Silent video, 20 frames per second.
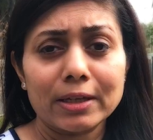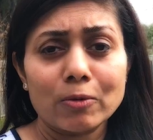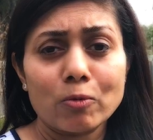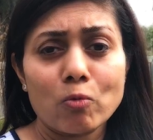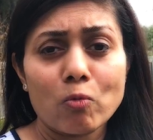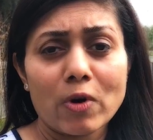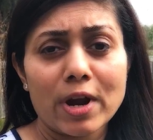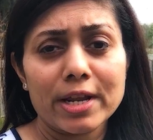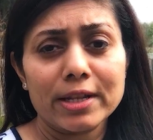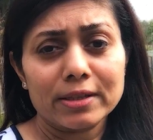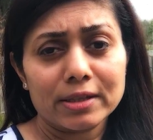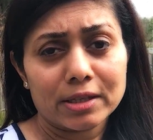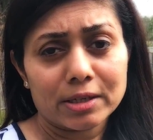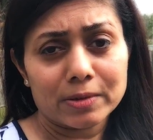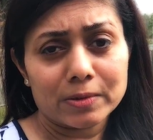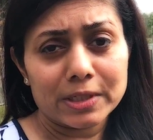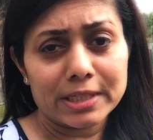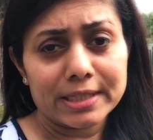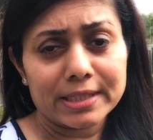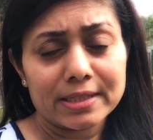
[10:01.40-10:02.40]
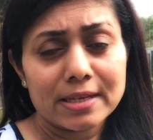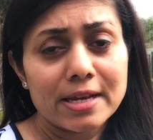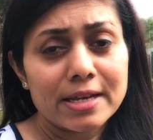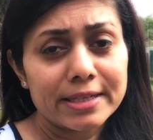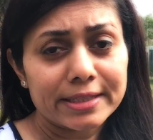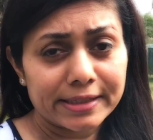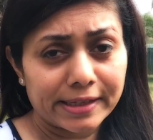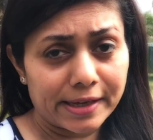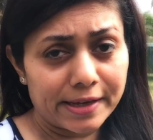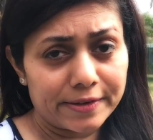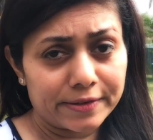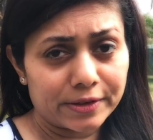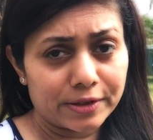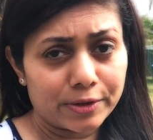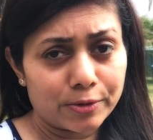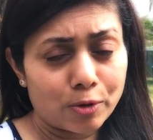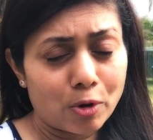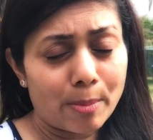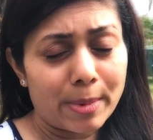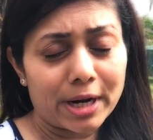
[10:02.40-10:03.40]
when there is
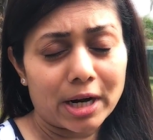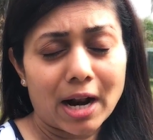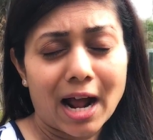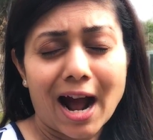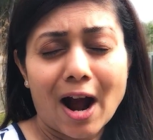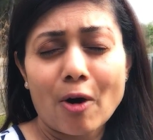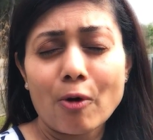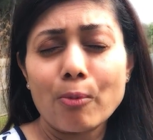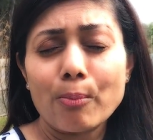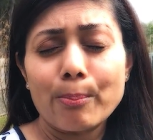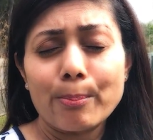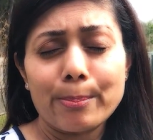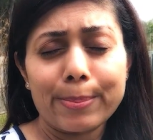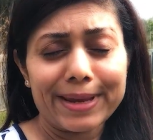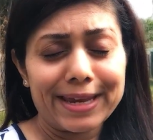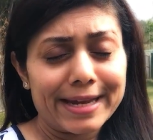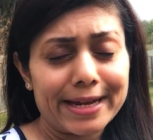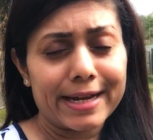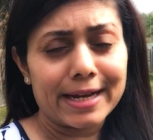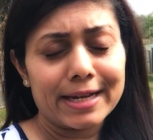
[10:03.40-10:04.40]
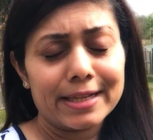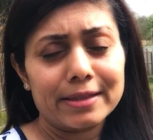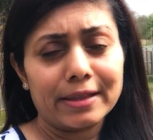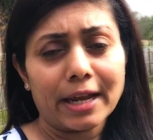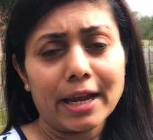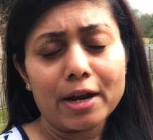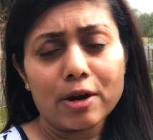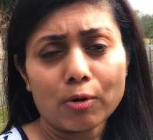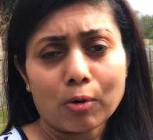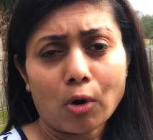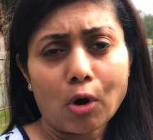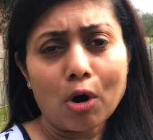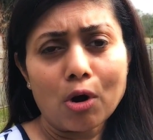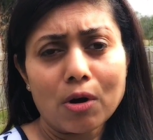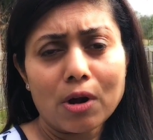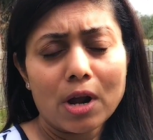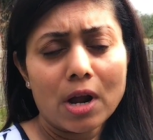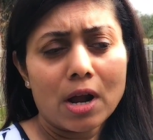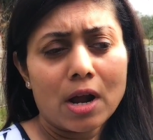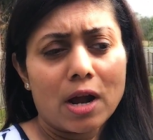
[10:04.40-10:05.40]
season. No matter how big they
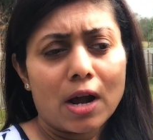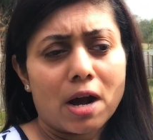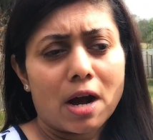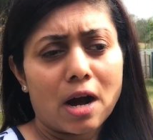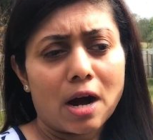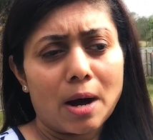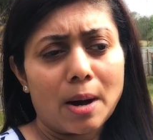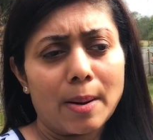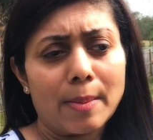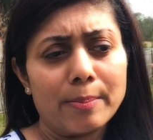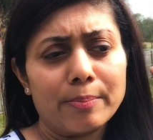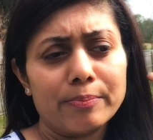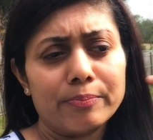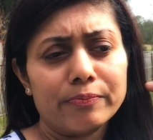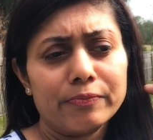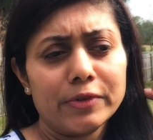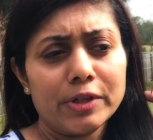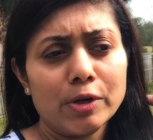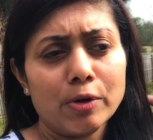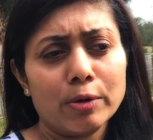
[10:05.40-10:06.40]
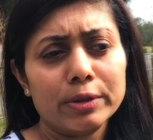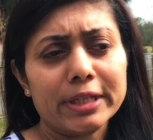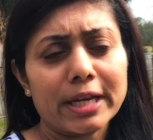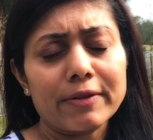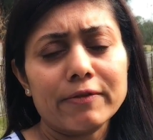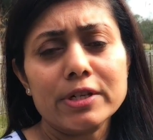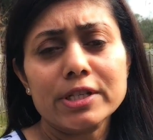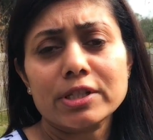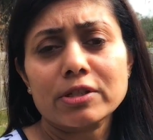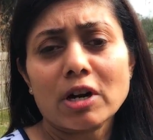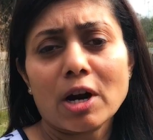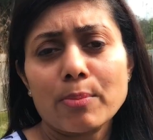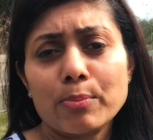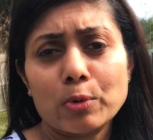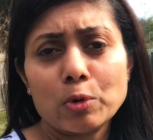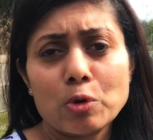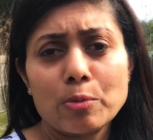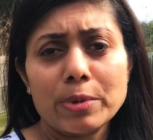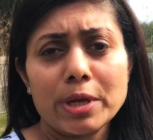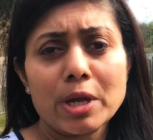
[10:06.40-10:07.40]
grow, they will start
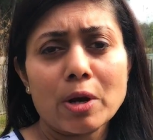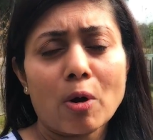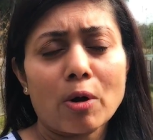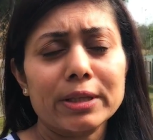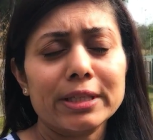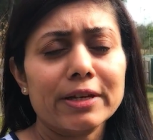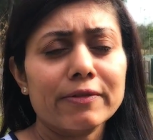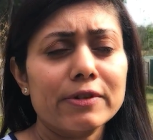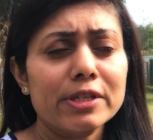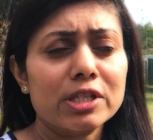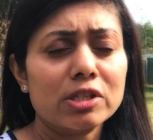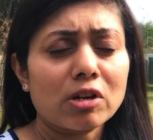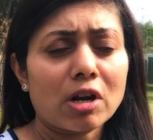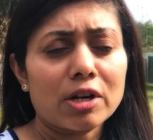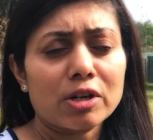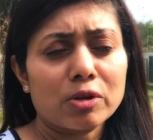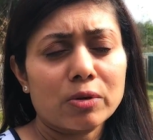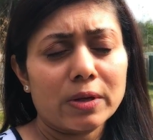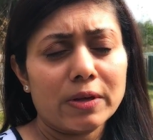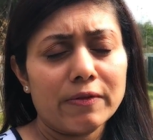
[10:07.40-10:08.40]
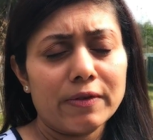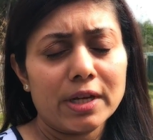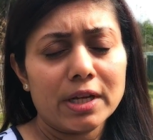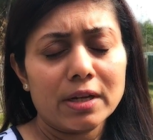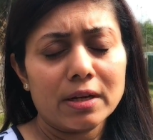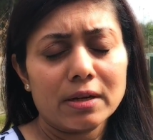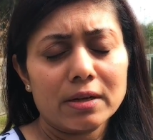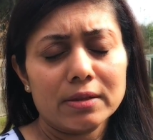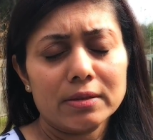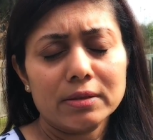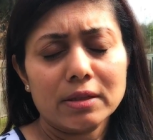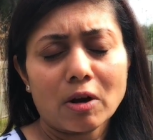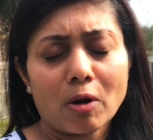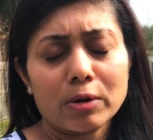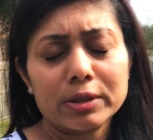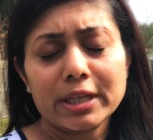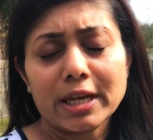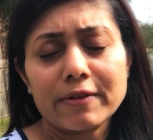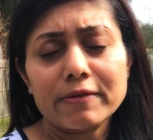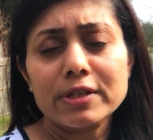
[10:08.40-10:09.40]
blooming or they will start grieving
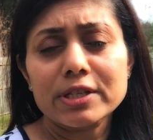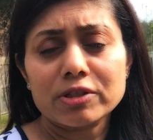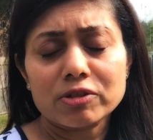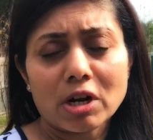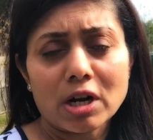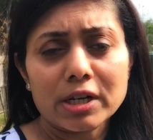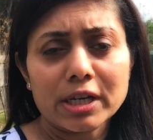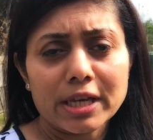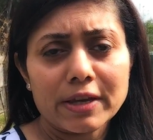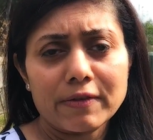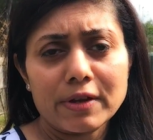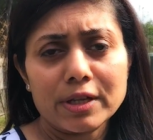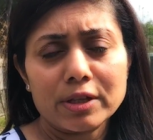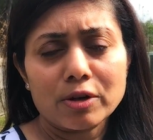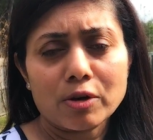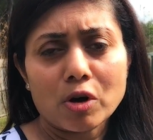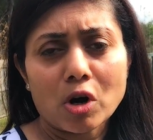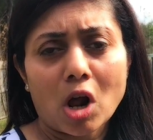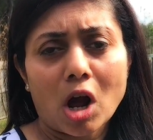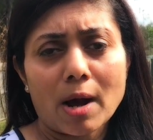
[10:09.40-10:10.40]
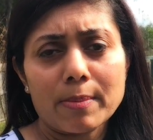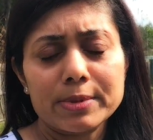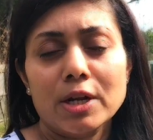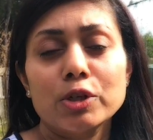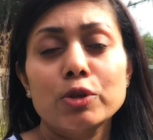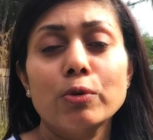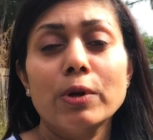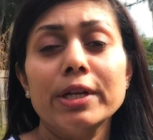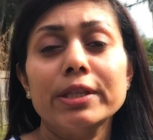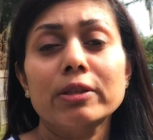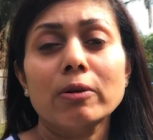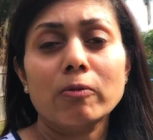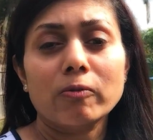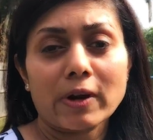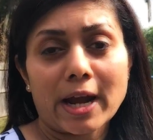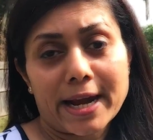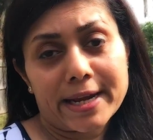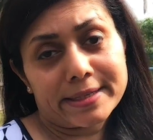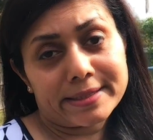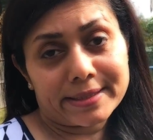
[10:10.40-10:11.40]
or they will start giving the crop during the
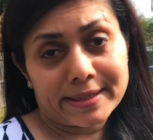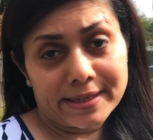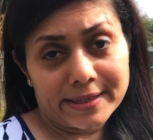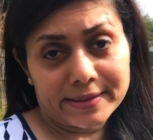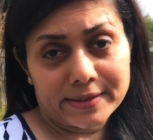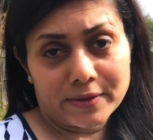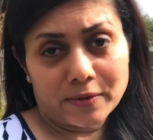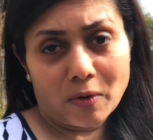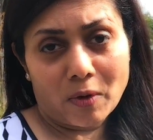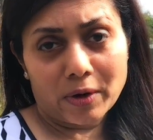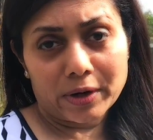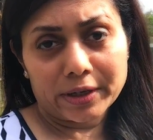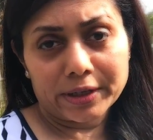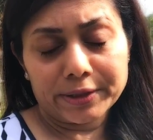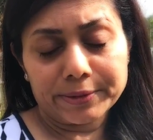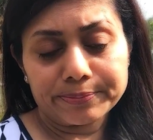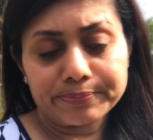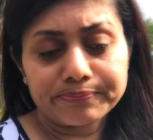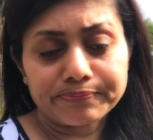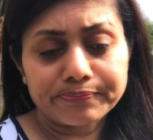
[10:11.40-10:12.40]
right season only.